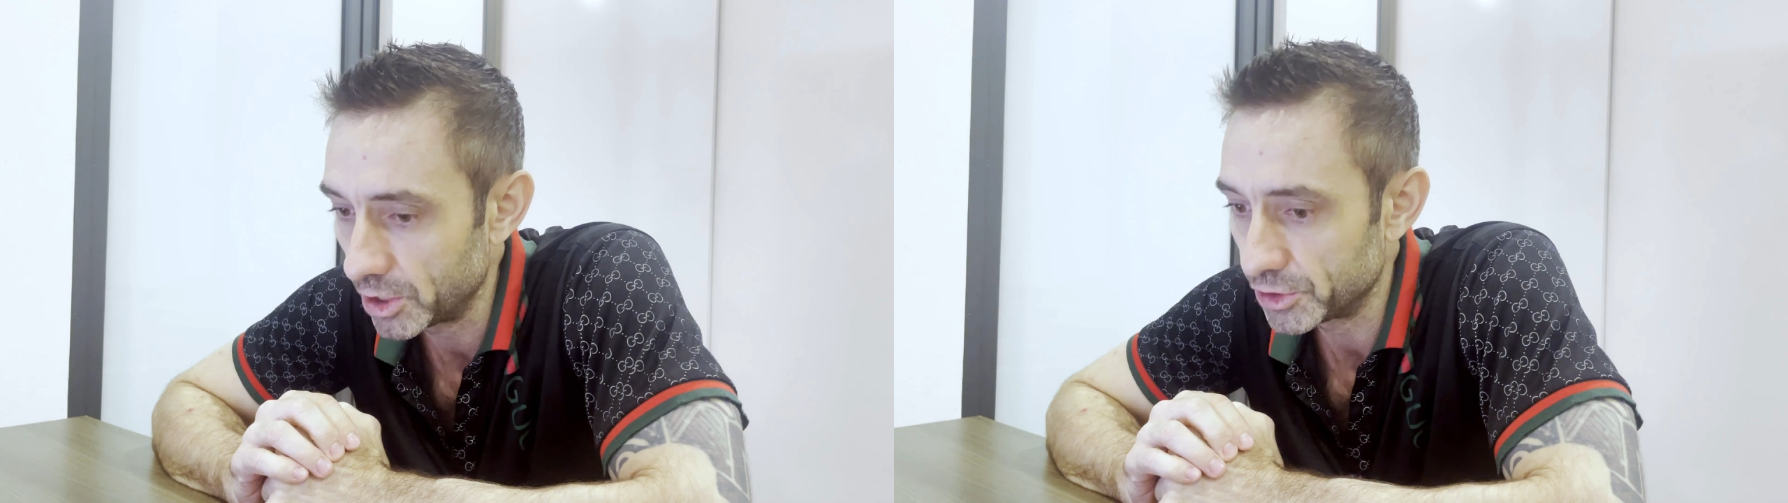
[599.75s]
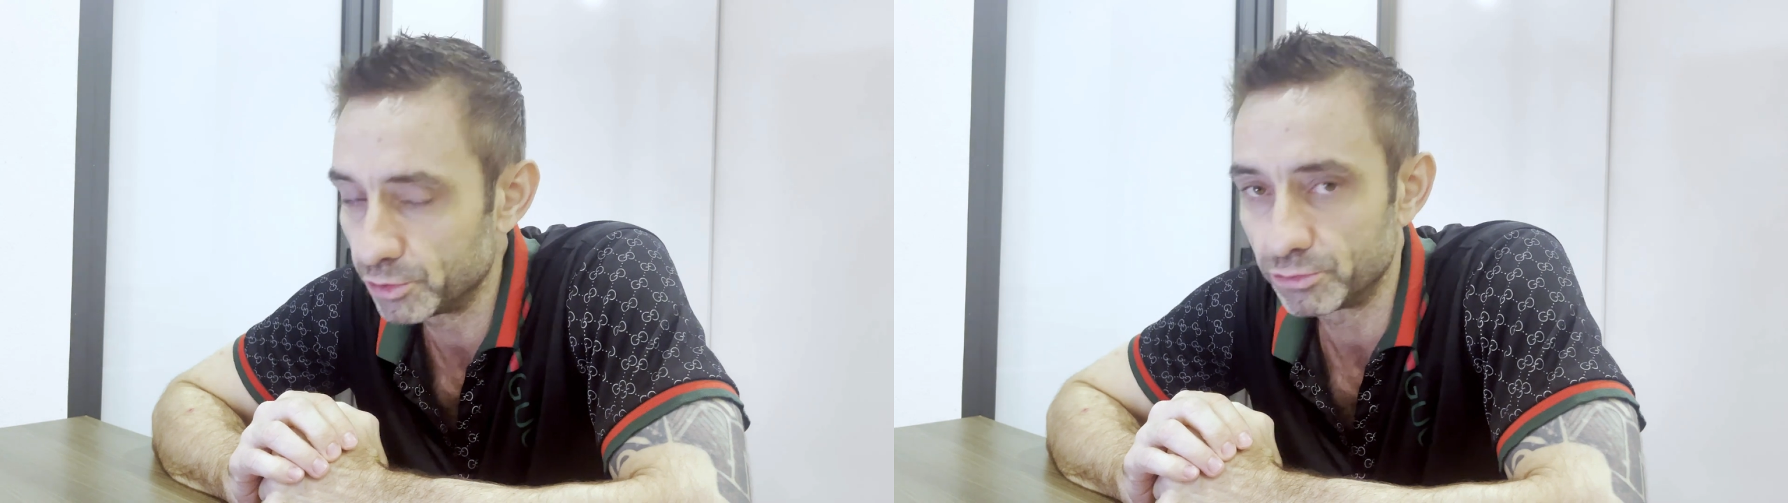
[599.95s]

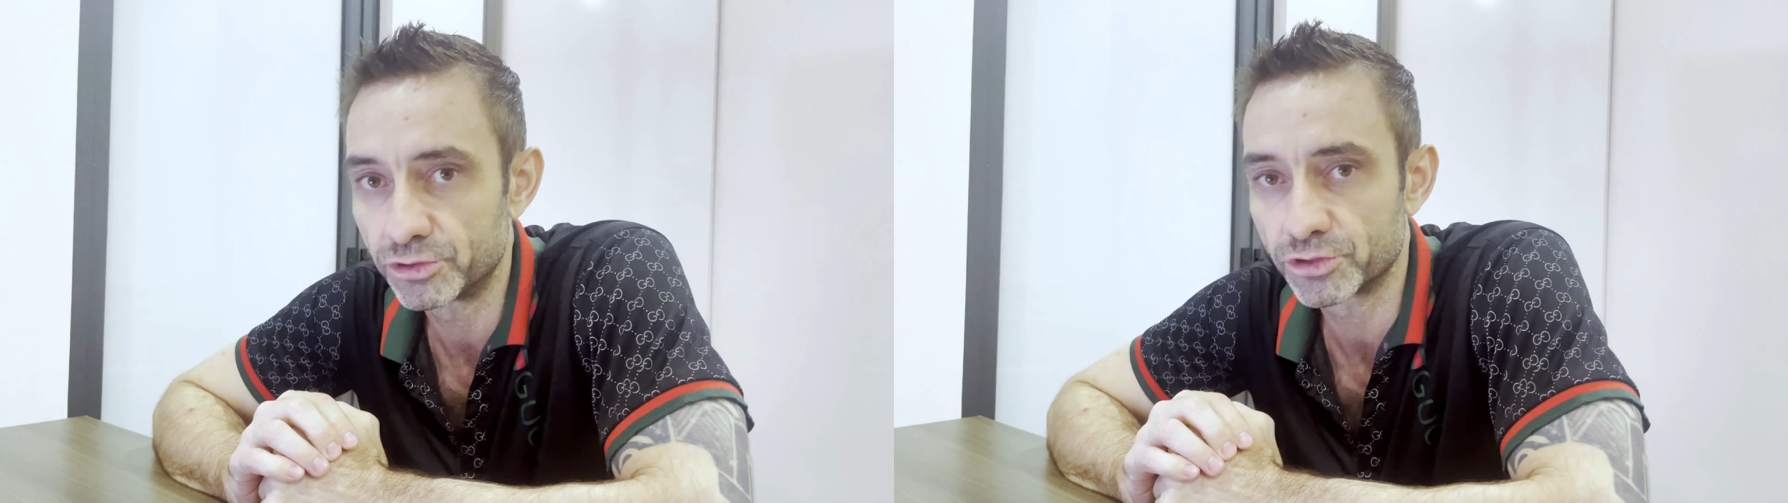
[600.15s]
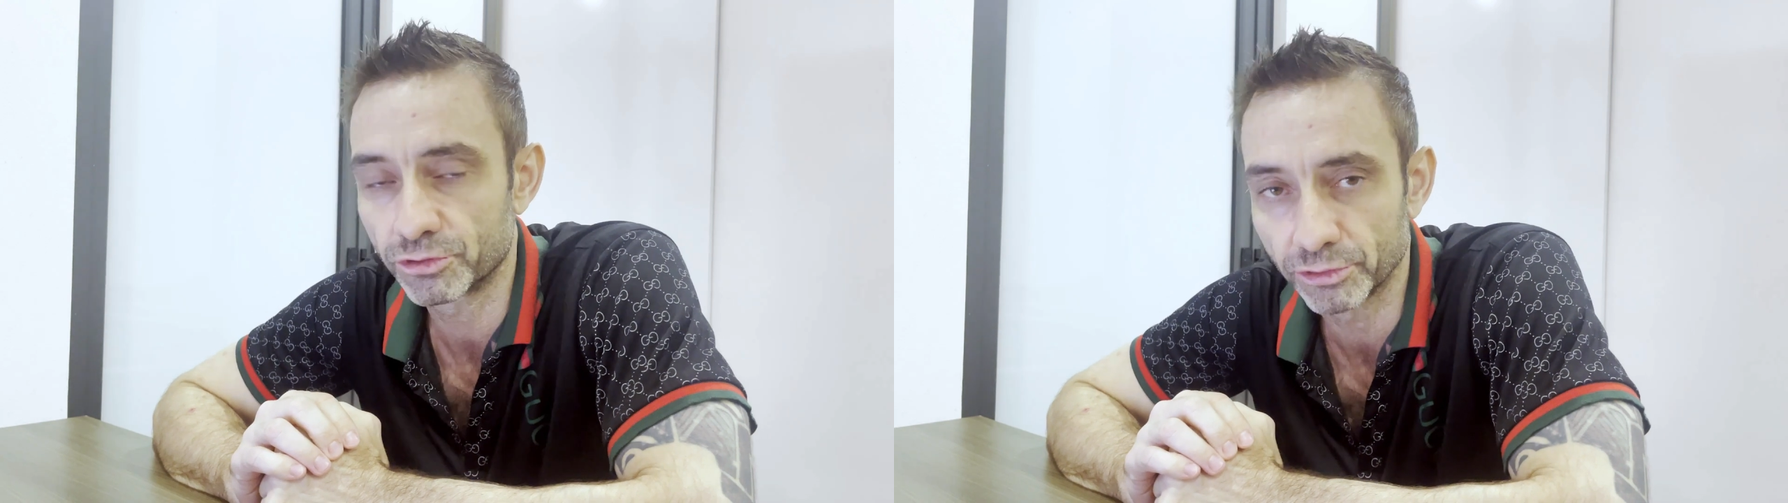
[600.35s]
you
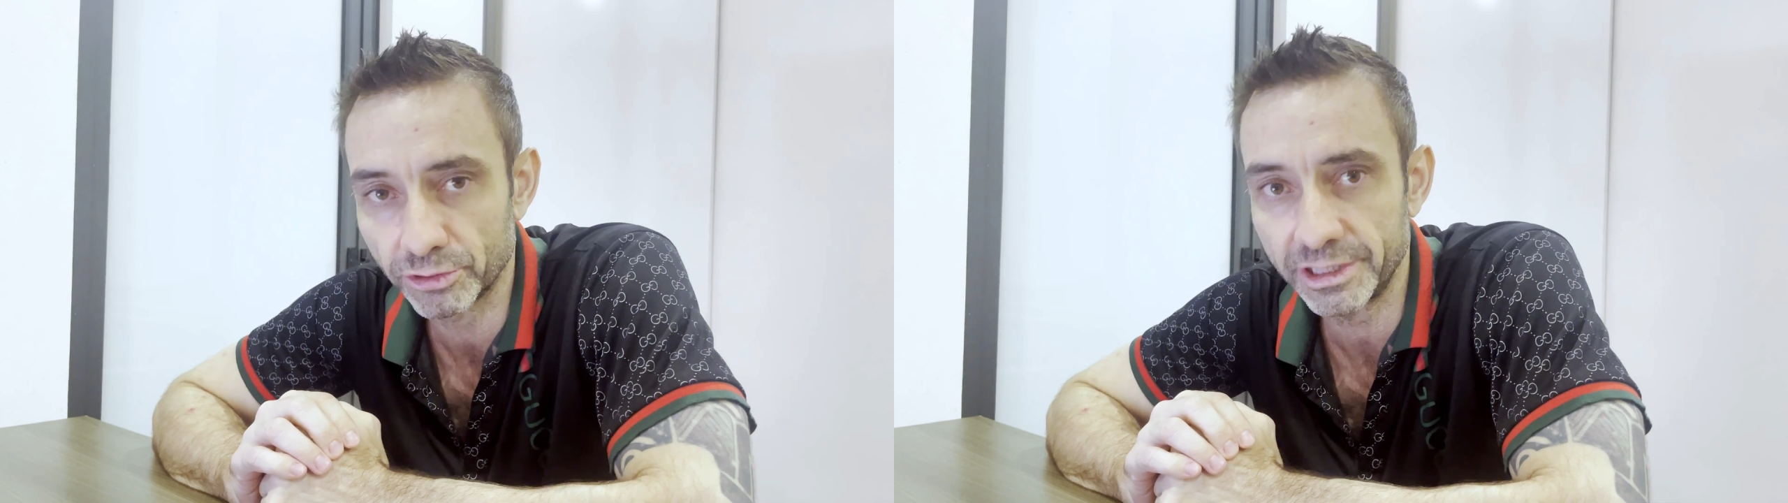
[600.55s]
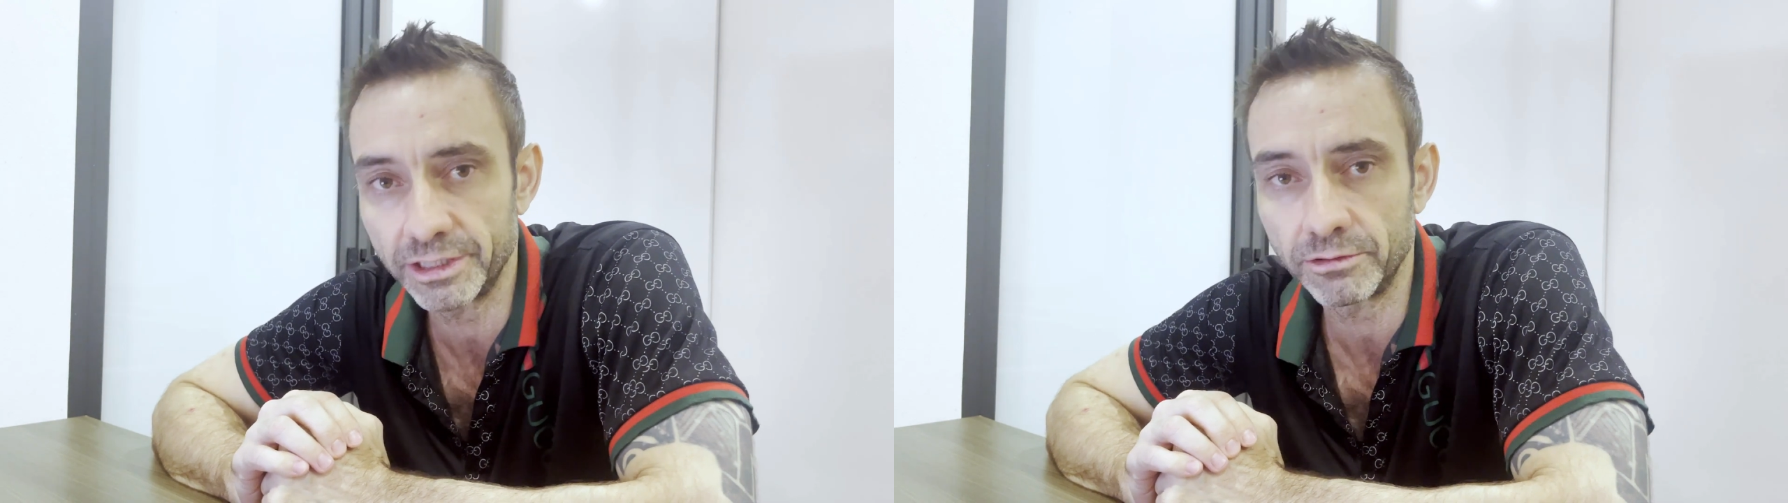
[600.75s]

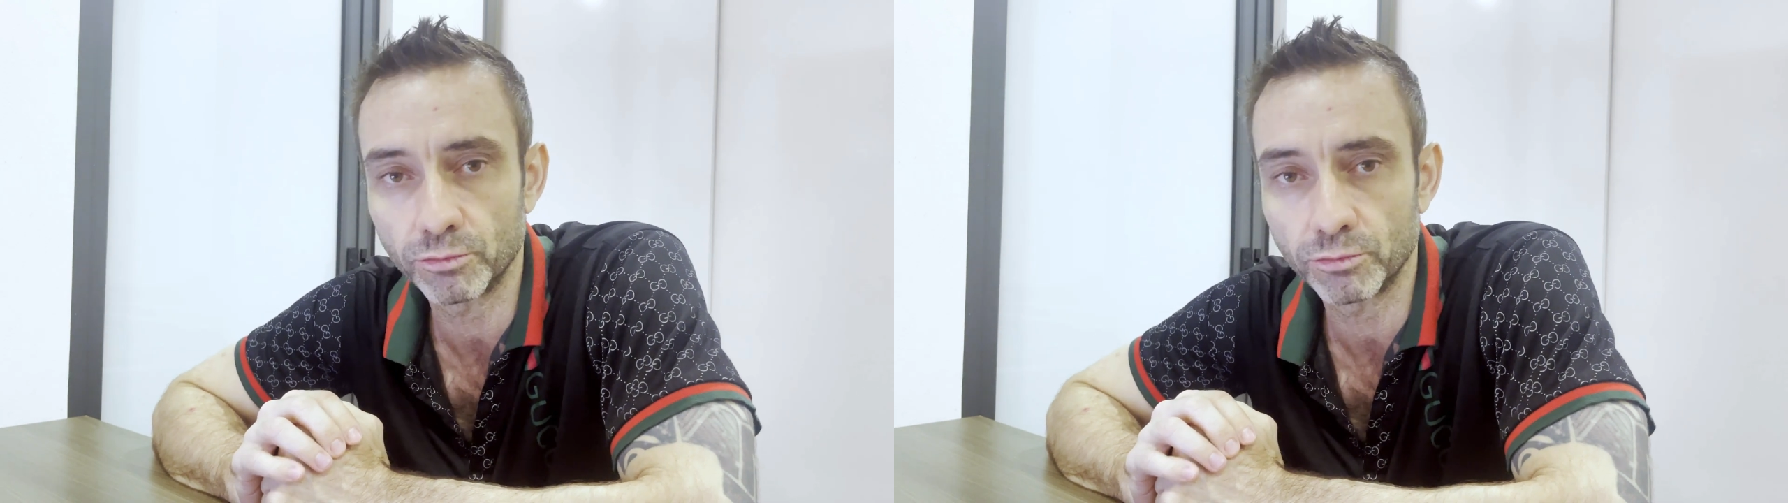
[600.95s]
truly